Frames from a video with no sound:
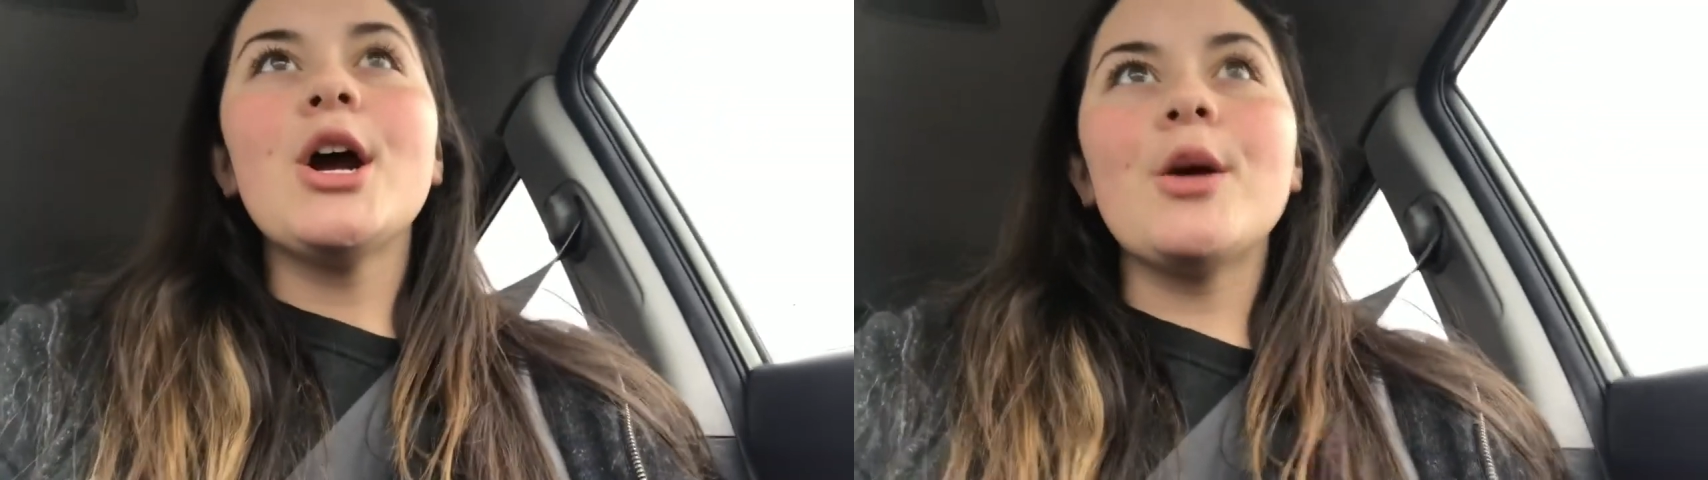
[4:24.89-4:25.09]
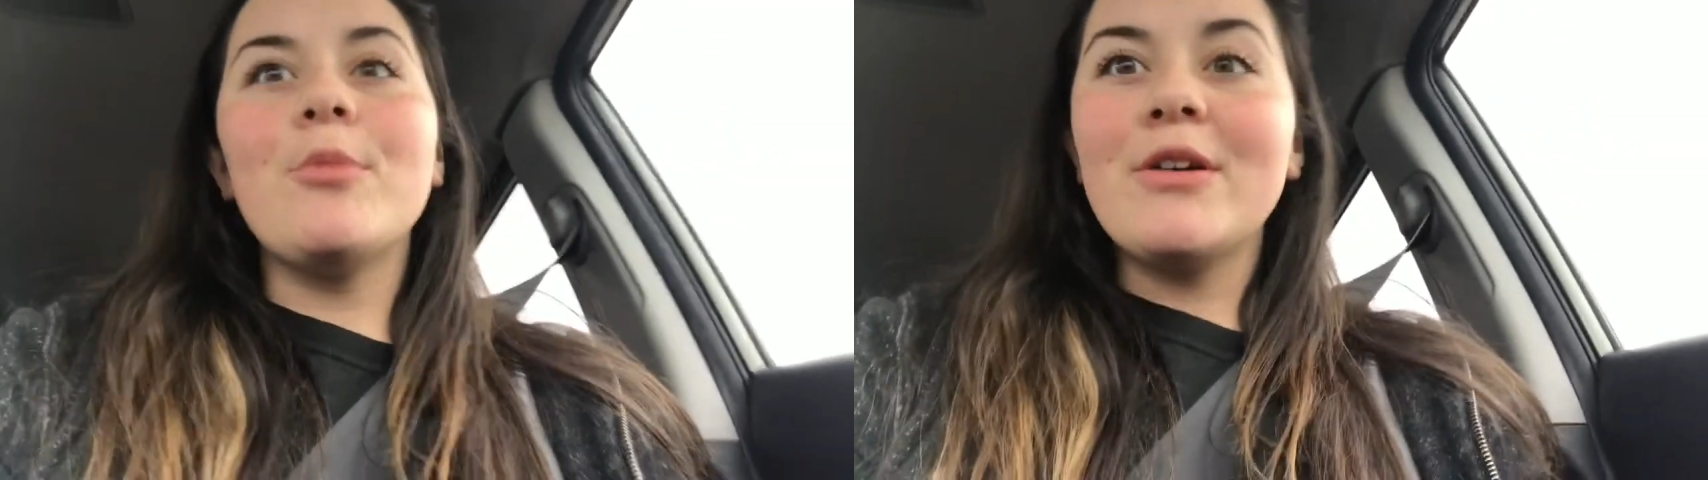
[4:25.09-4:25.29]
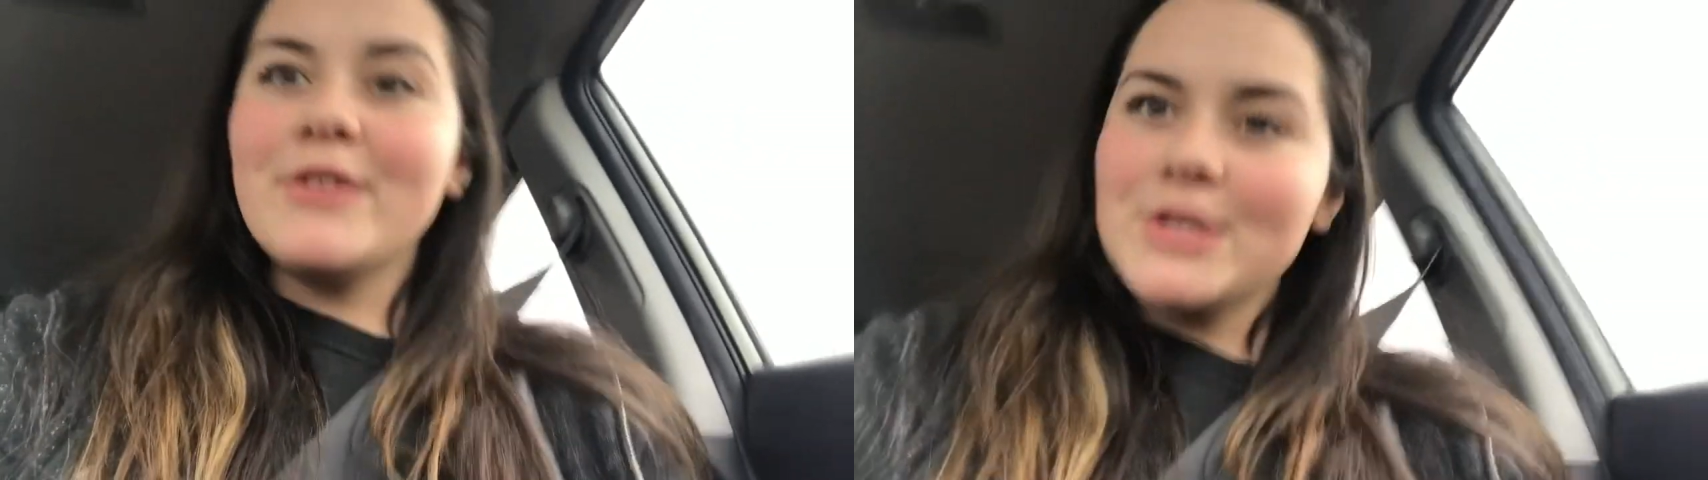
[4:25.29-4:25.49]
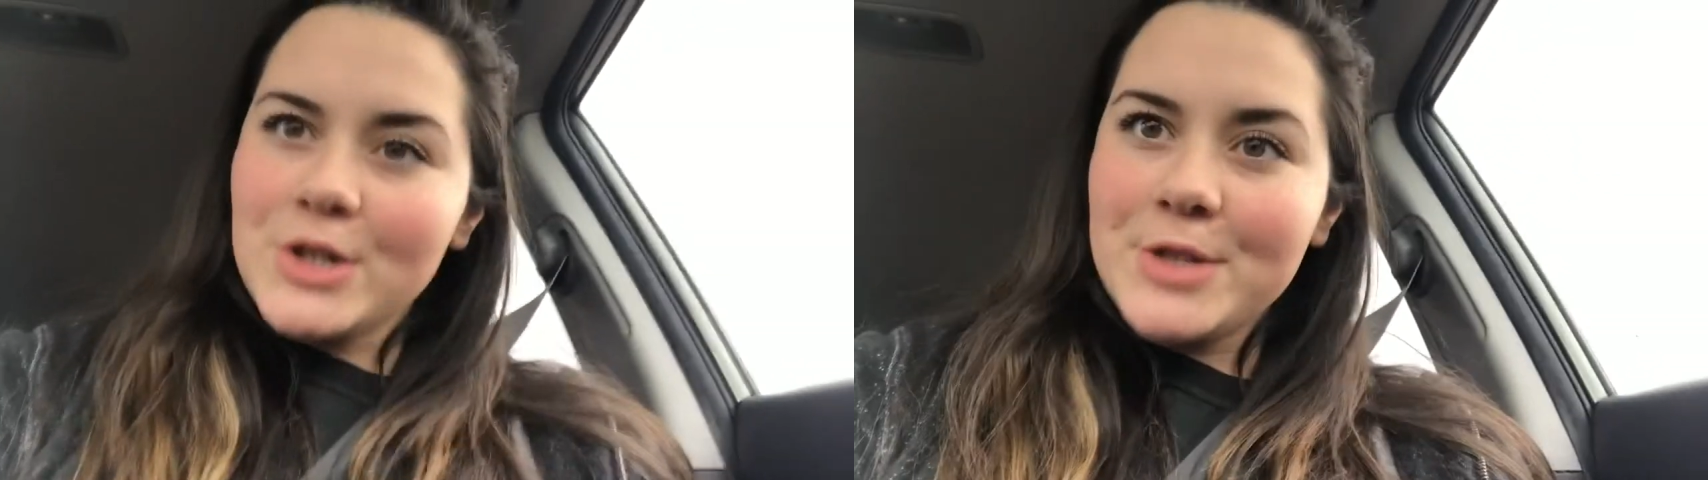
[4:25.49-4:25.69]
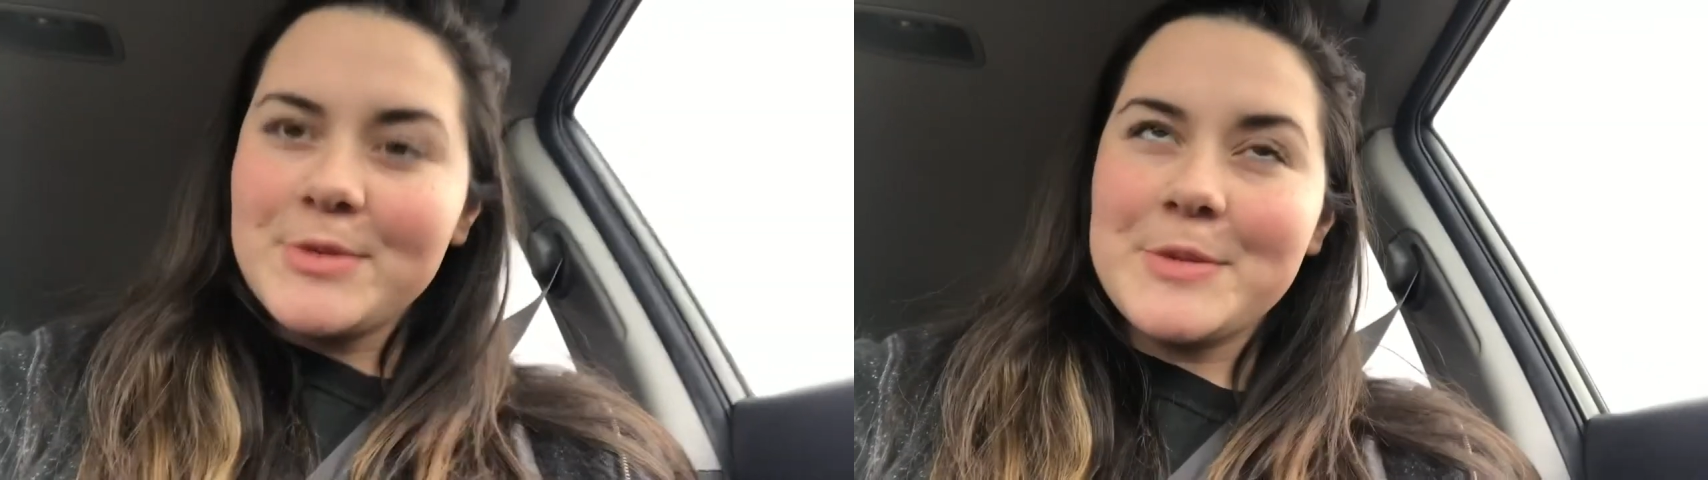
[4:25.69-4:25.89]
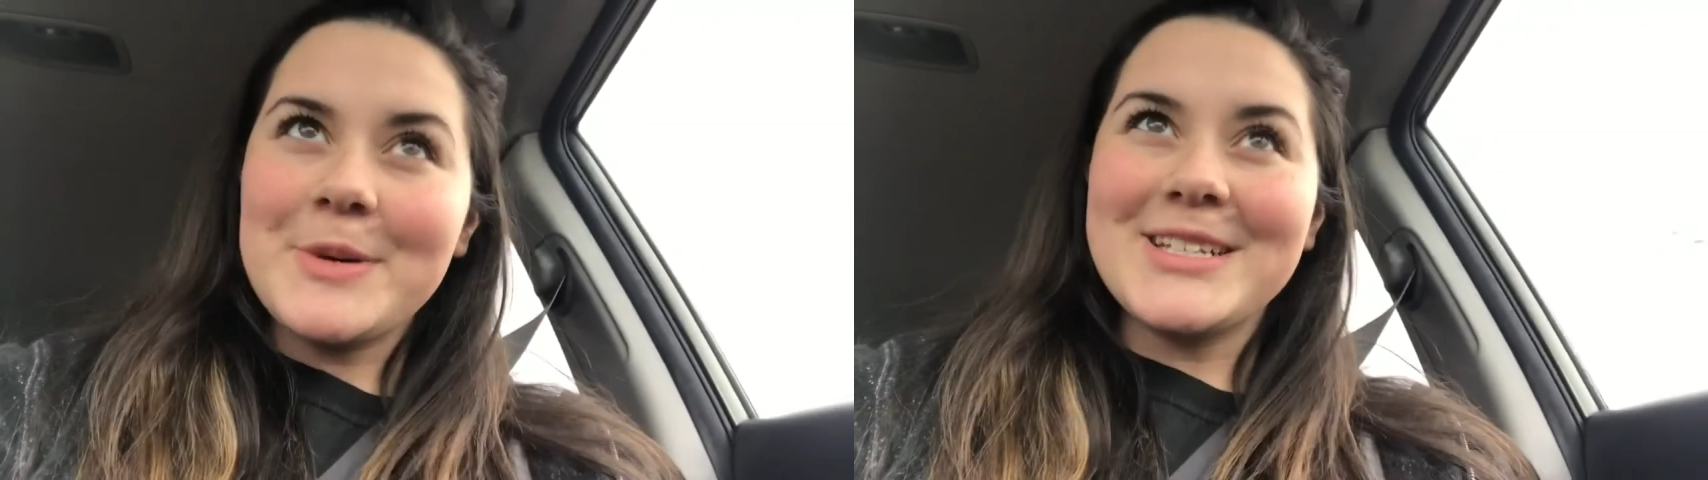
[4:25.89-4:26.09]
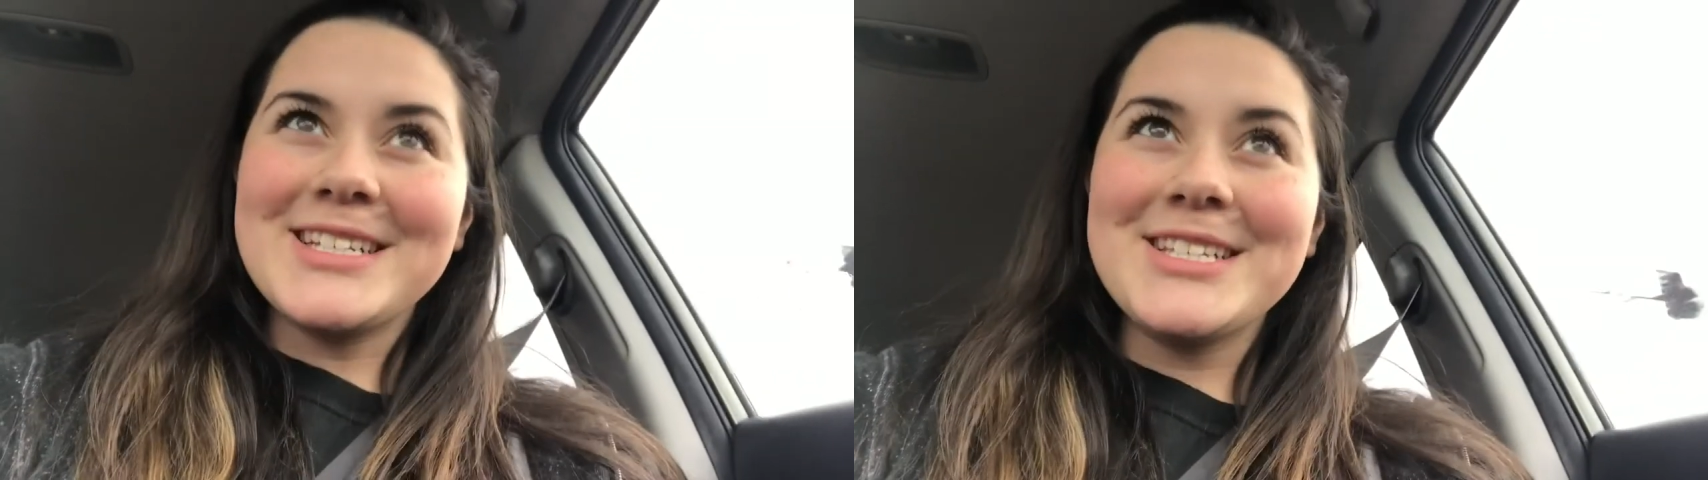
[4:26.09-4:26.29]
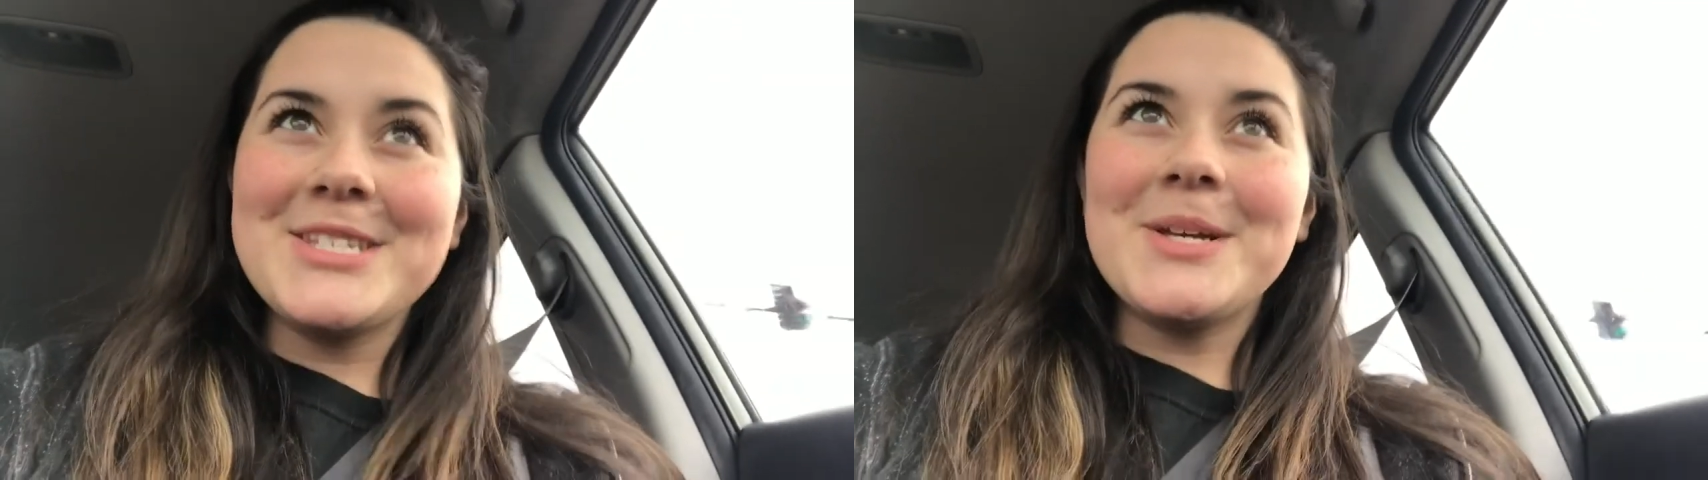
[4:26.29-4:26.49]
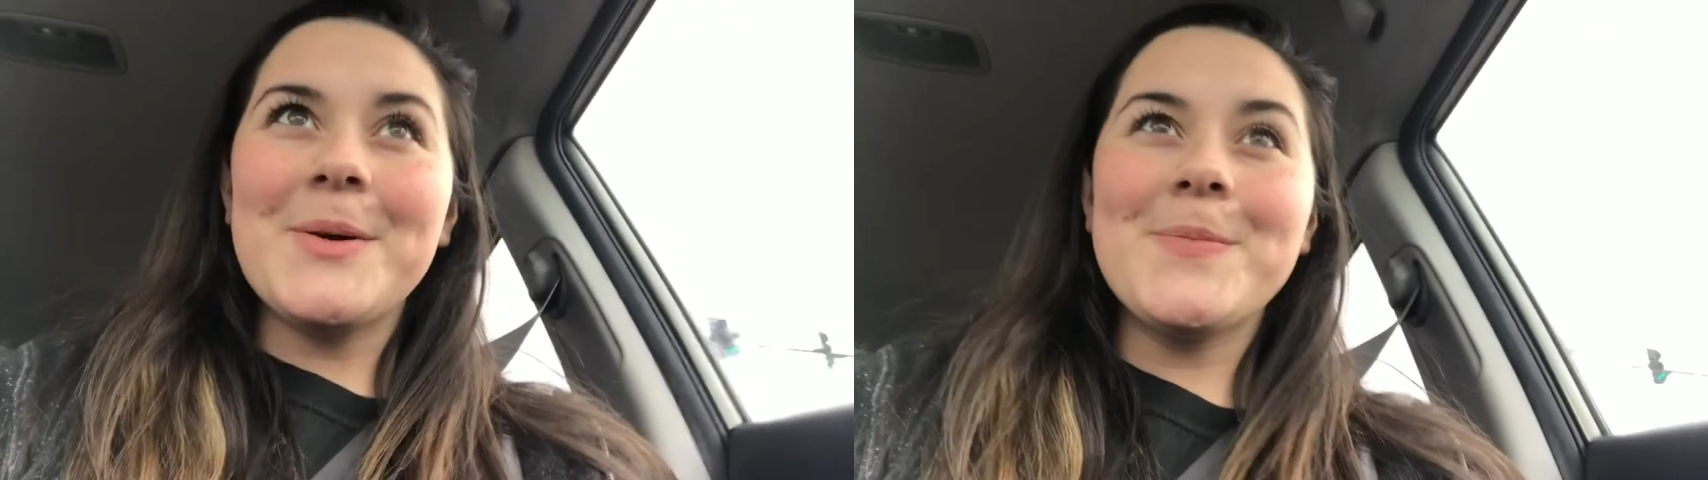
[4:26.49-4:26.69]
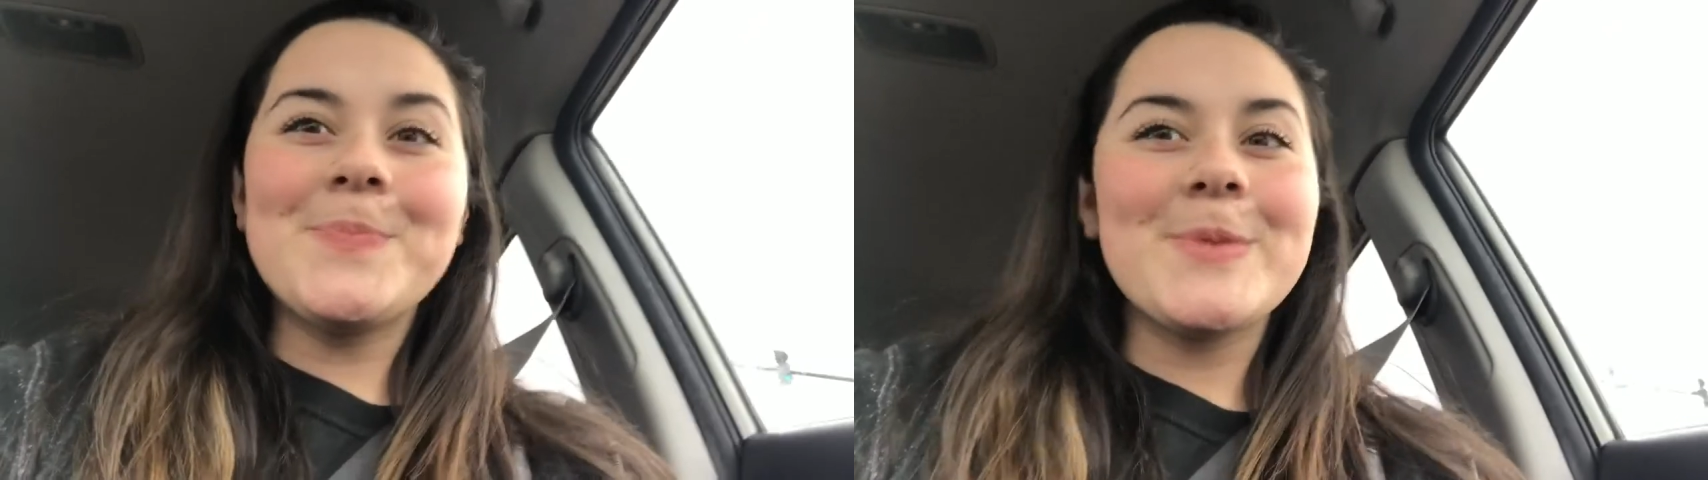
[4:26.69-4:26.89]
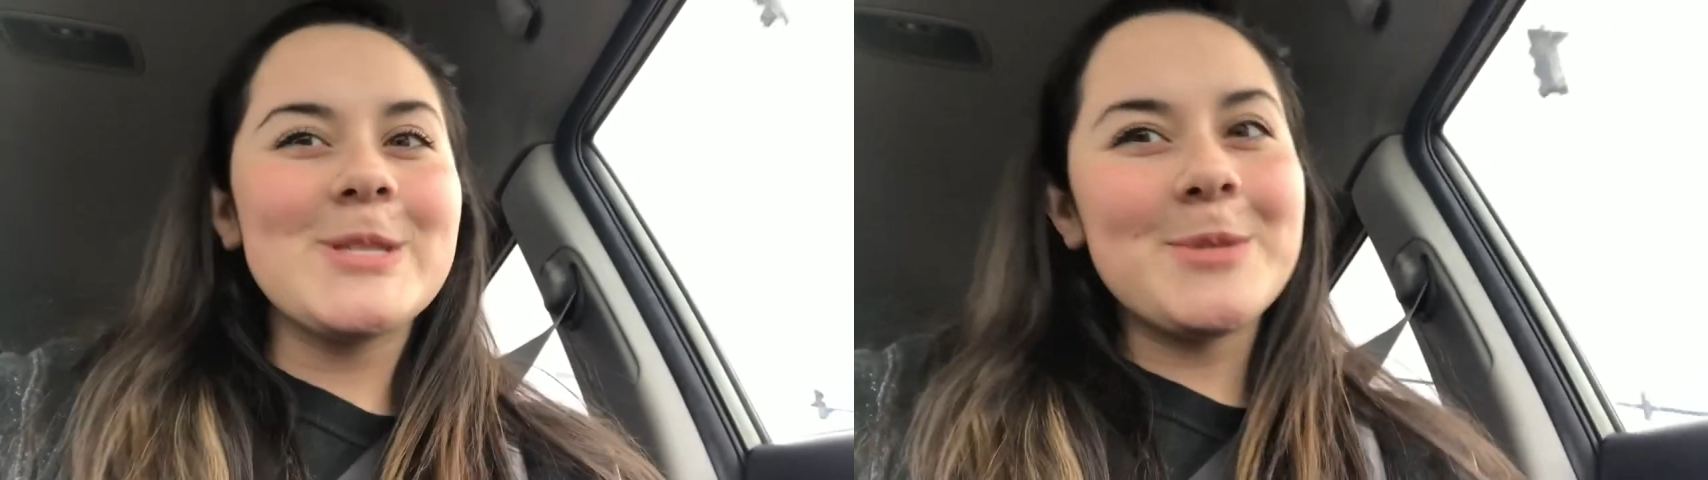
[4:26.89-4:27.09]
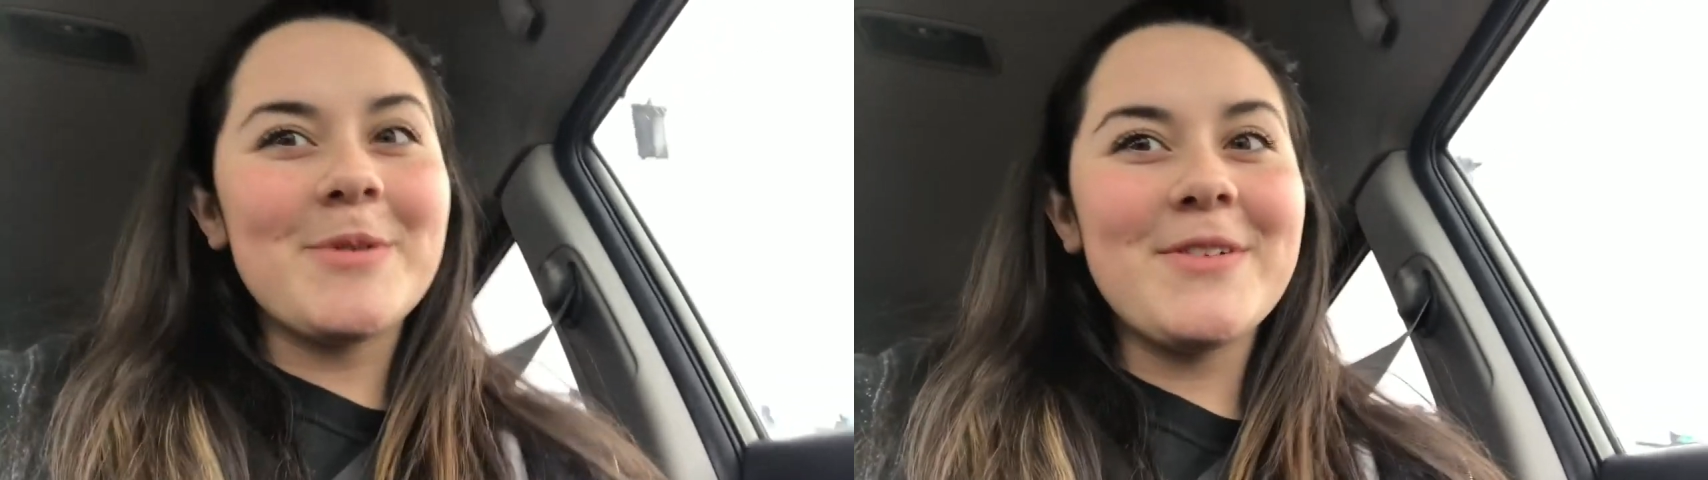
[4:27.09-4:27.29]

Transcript: her boyfriend's Christmas presents. So super